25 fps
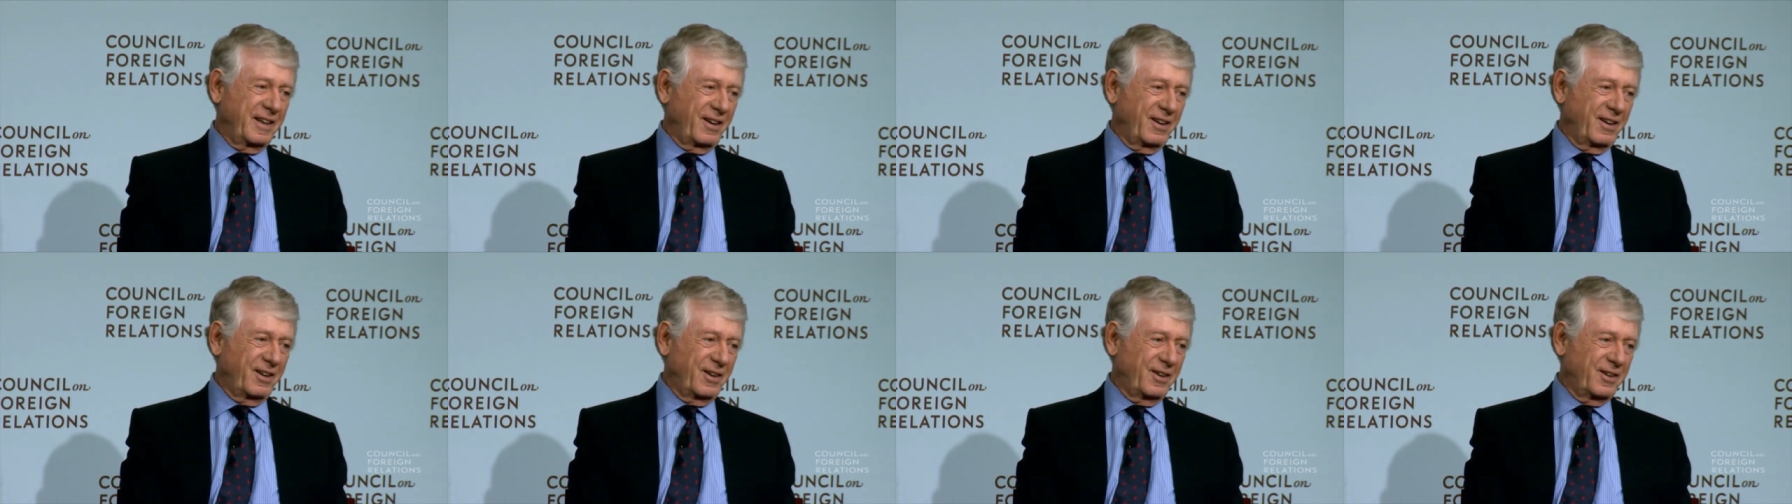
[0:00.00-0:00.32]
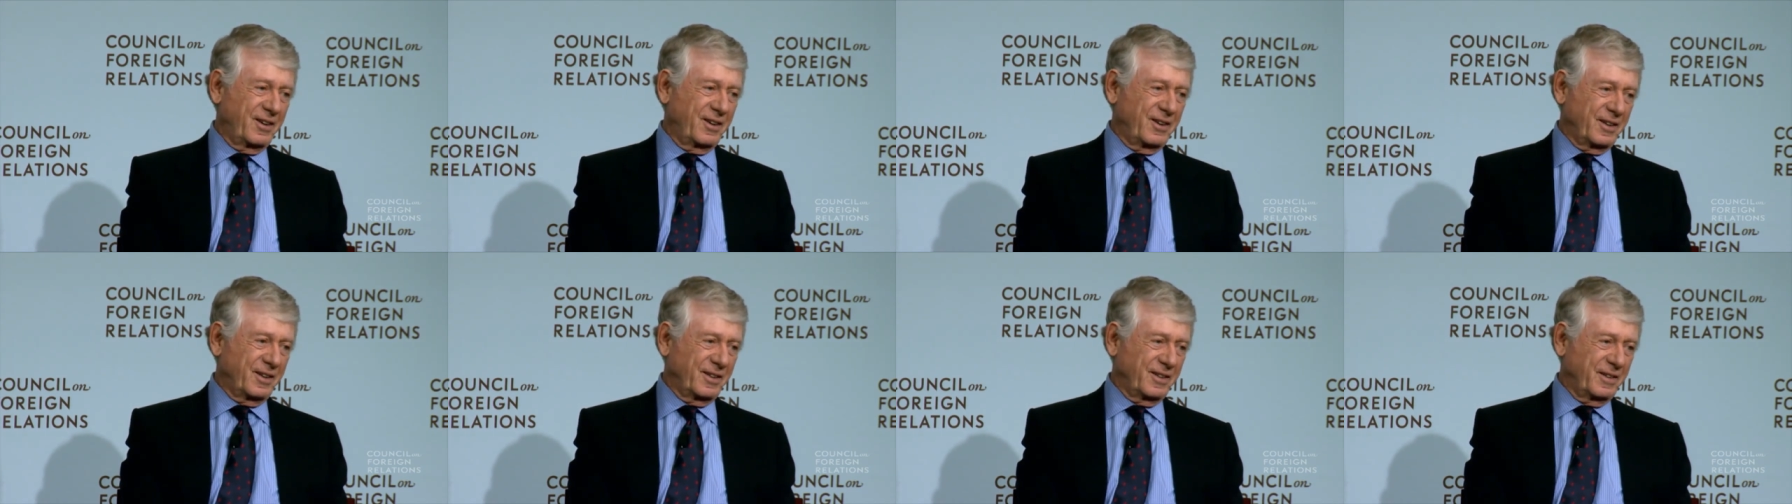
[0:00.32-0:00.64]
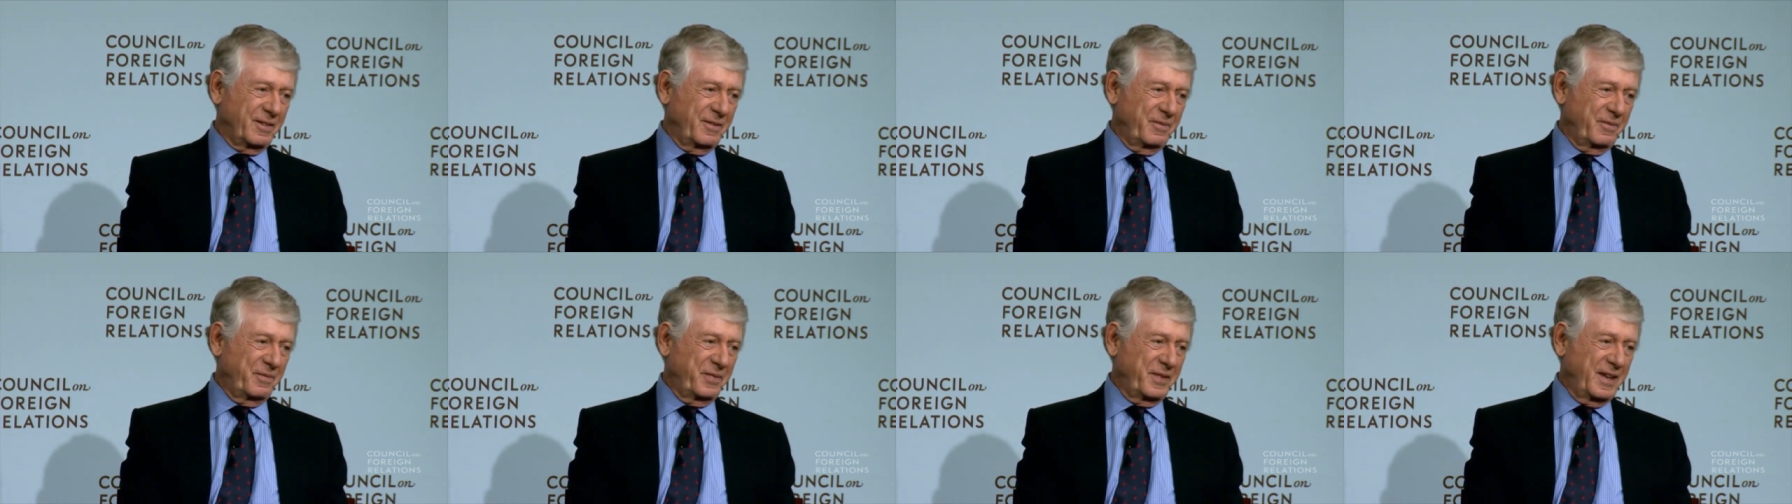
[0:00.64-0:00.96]
along
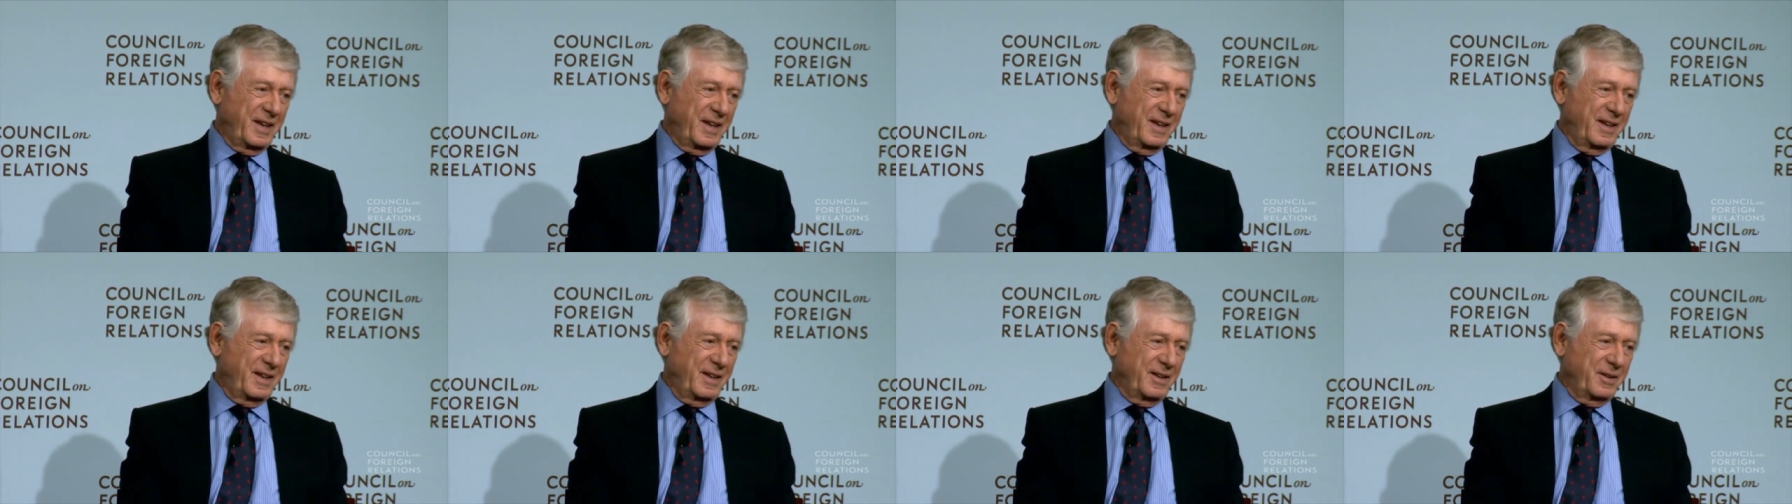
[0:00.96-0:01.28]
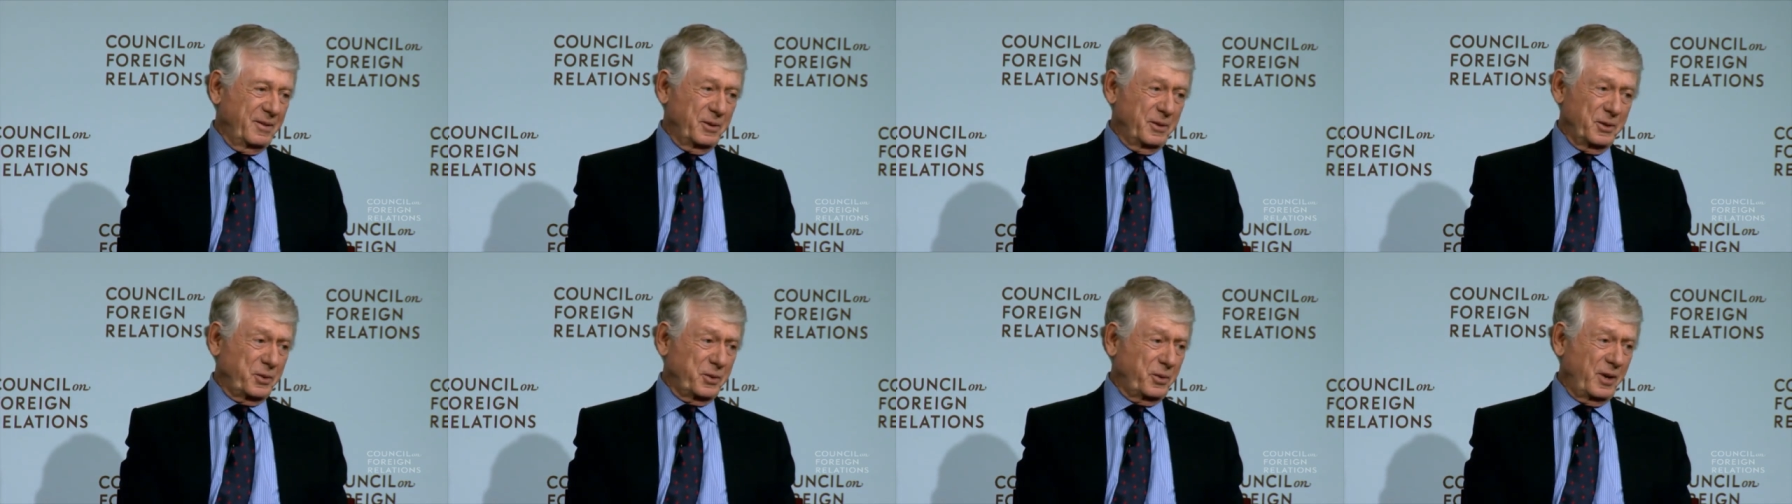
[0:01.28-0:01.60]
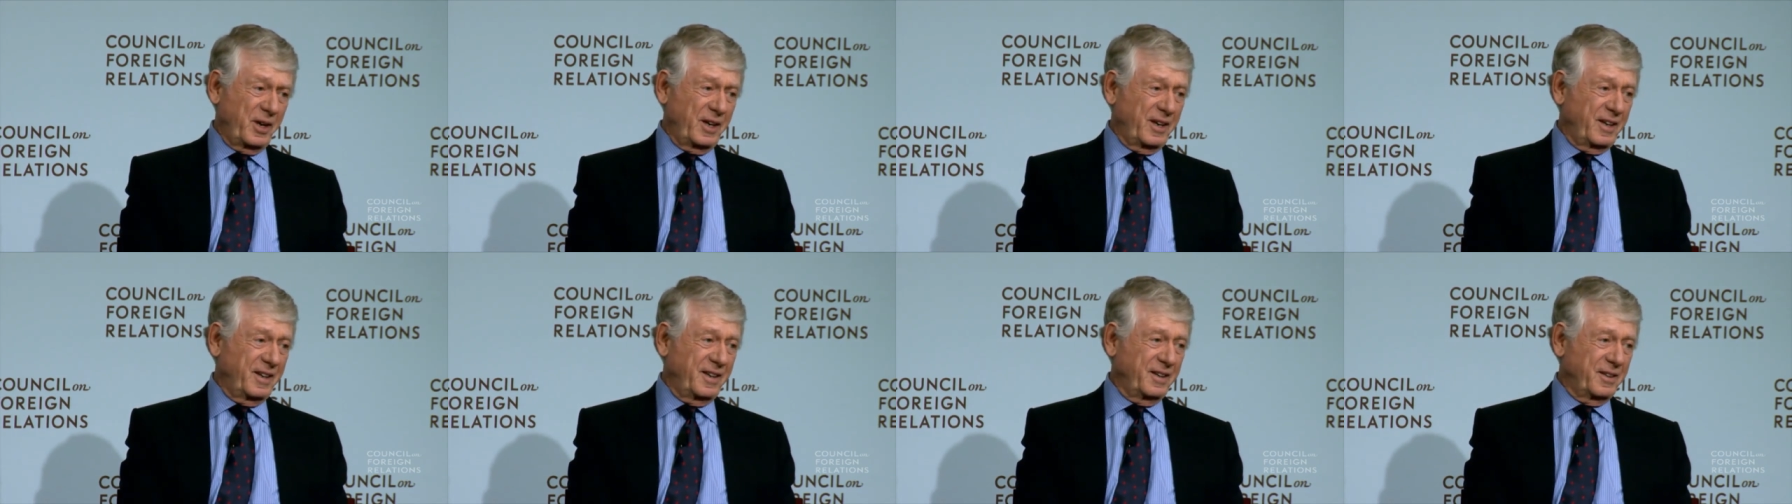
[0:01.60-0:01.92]
was
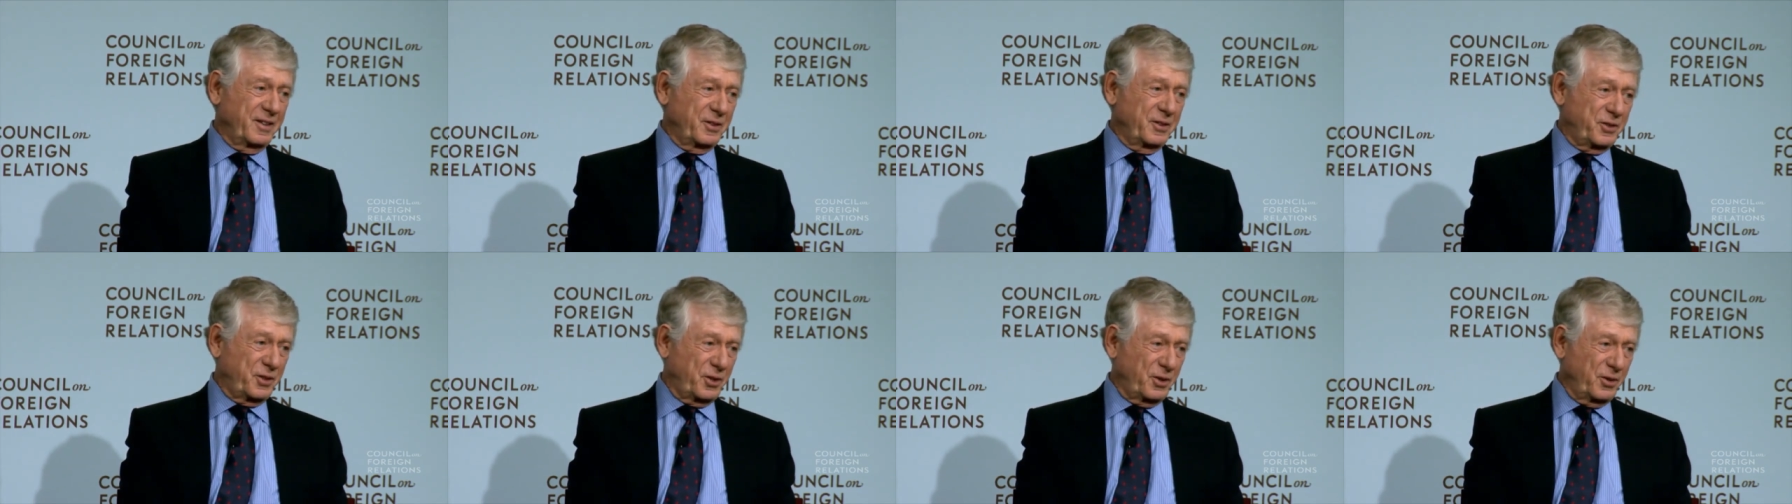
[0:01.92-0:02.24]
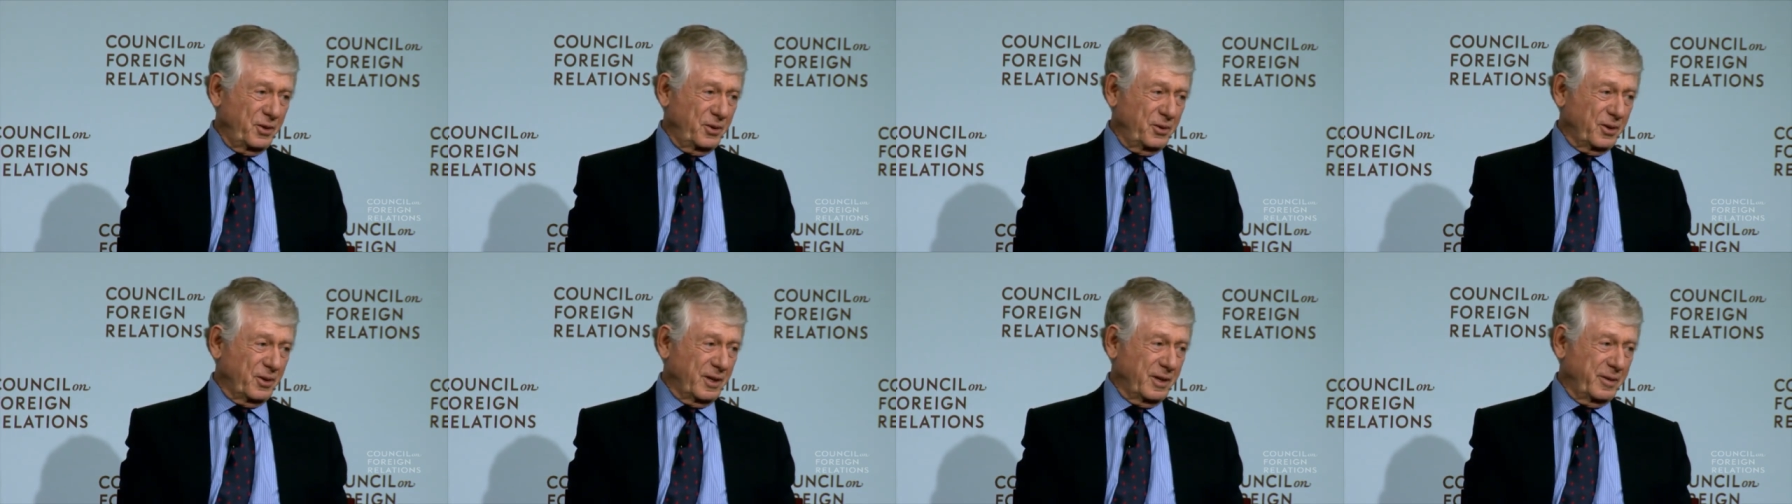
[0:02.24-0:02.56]
really untrue.